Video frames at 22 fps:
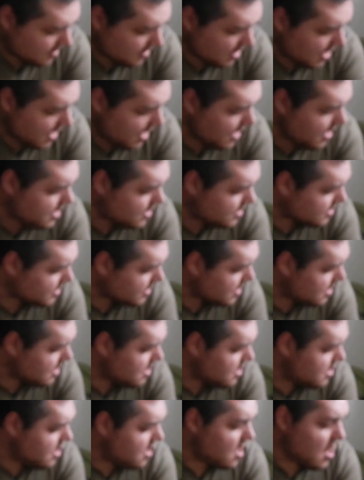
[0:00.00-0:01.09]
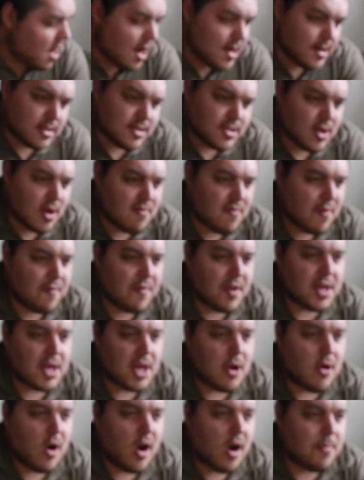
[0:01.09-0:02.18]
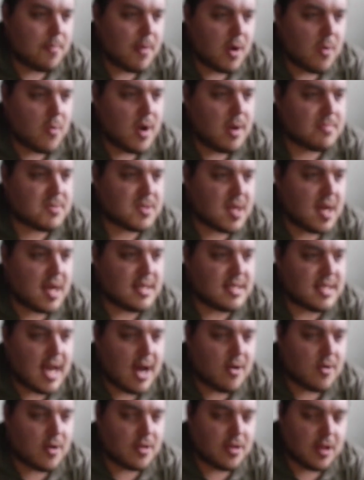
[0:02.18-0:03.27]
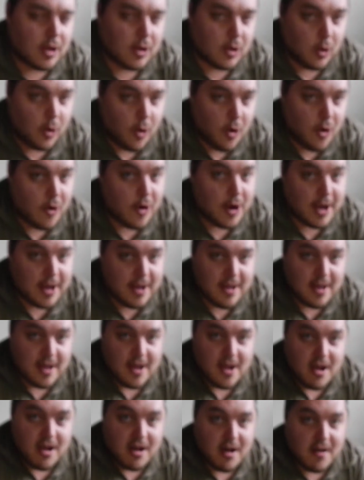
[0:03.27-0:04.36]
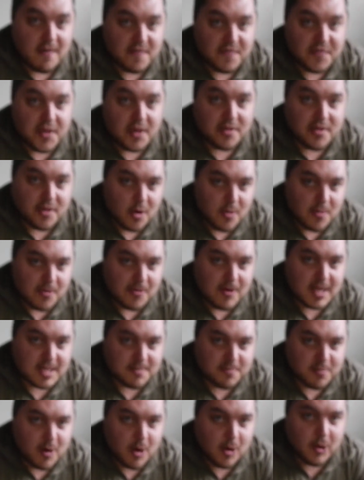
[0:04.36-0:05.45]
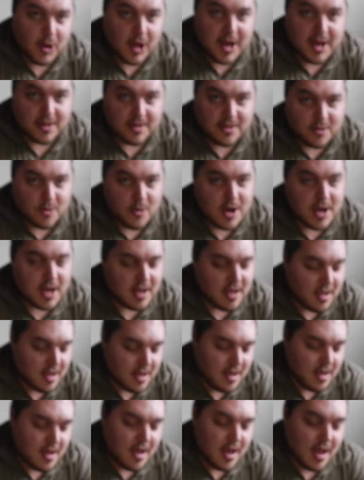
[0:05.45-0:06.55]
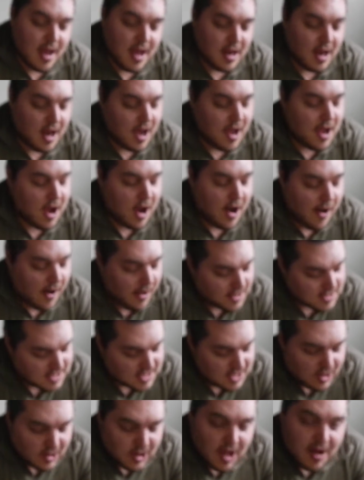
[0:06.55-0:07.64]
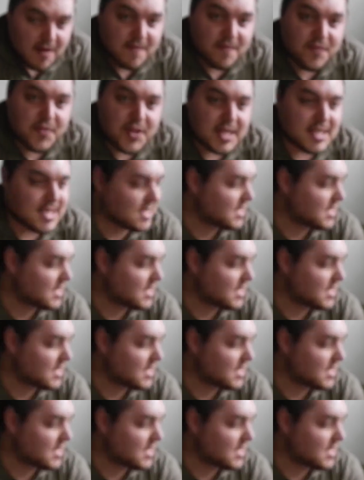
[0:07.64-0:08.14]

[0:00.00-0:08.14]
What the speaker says: And I also have a video on my website touting the glory of the Thermarest Pro Light 3. And I also love this